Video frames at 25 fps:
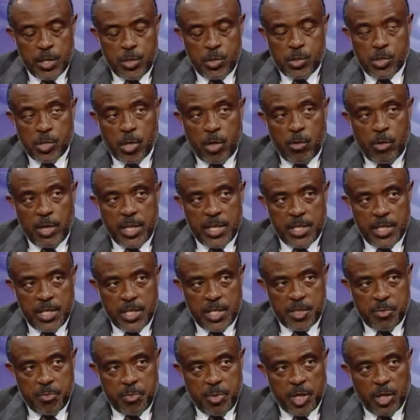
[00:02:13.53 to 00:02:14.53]
So in
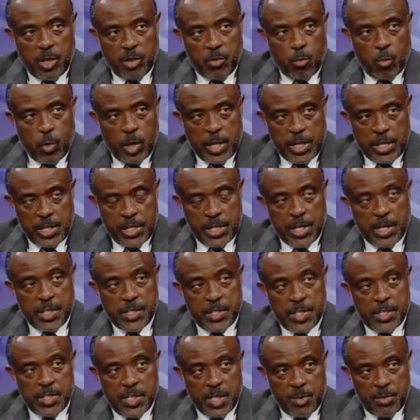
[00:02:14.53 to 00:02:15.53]
this bill, what it
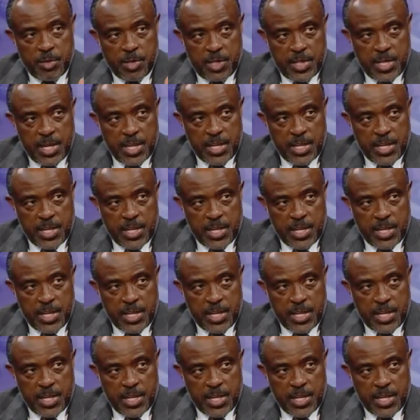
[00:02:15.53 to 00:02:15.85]
does is it